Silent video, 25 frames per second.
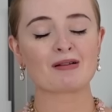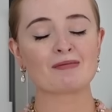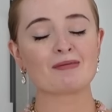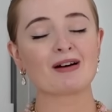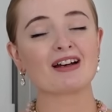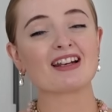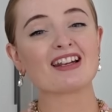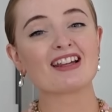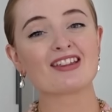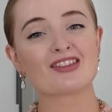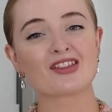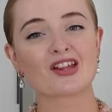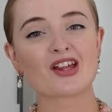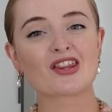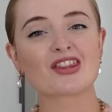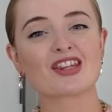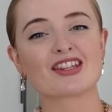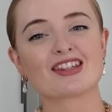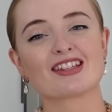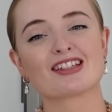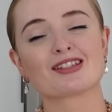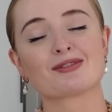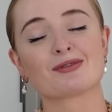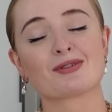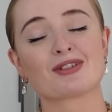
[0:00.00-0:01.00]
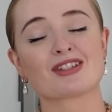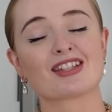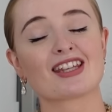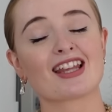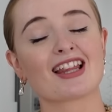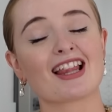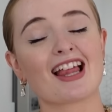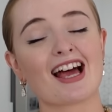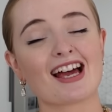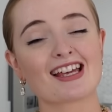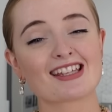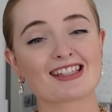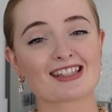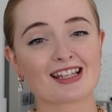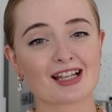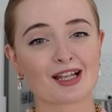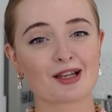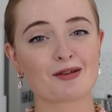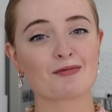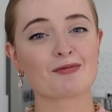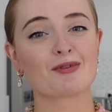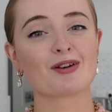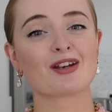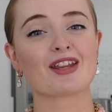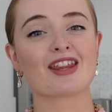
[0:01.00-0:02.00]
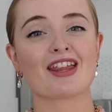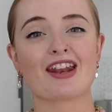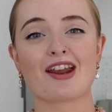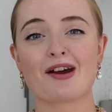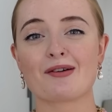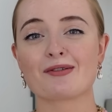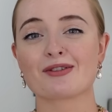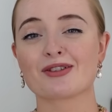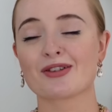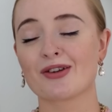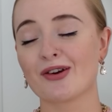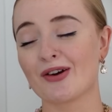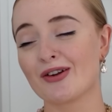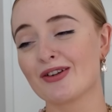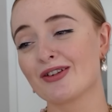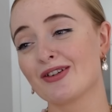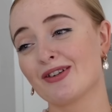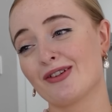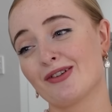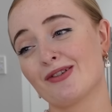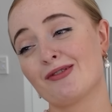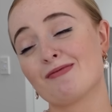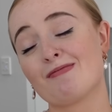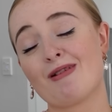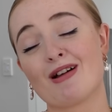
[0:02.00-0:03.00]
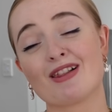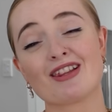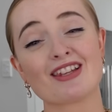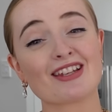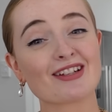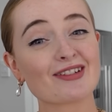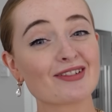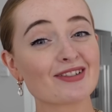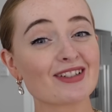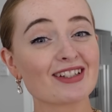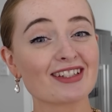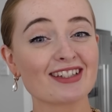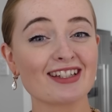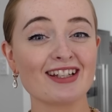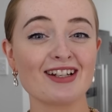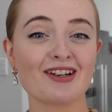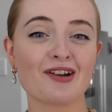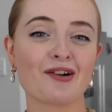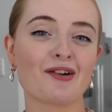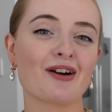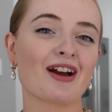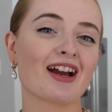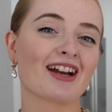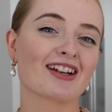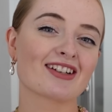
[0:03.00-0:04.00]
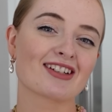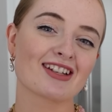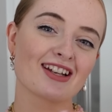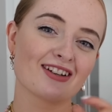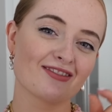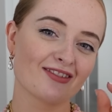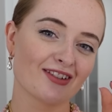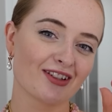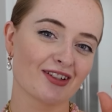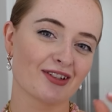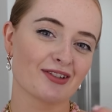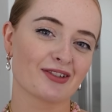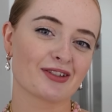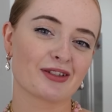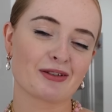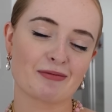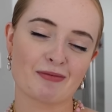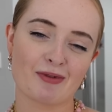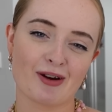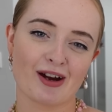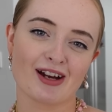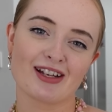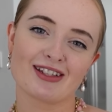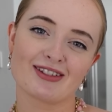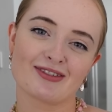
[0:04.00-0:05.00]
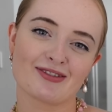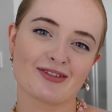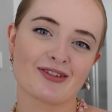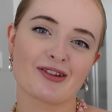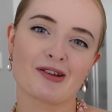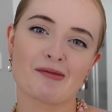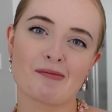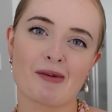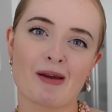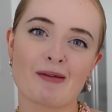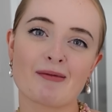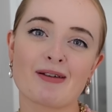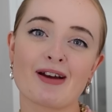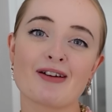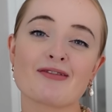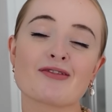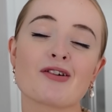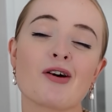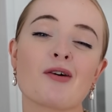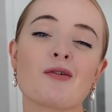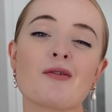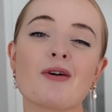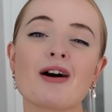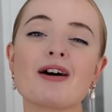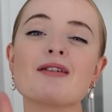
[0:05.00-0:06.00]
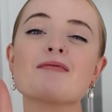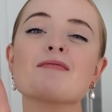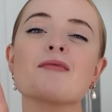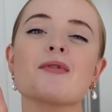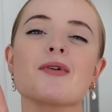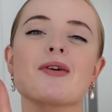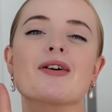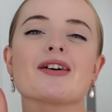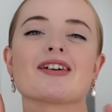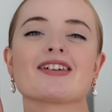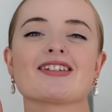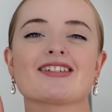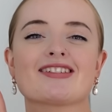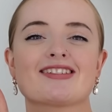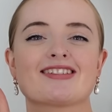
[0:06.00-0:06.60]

But Mani thought that this was the last celebrity that I was going to do, but little does he know I actually have a little surprise for you, baby. I've got one more.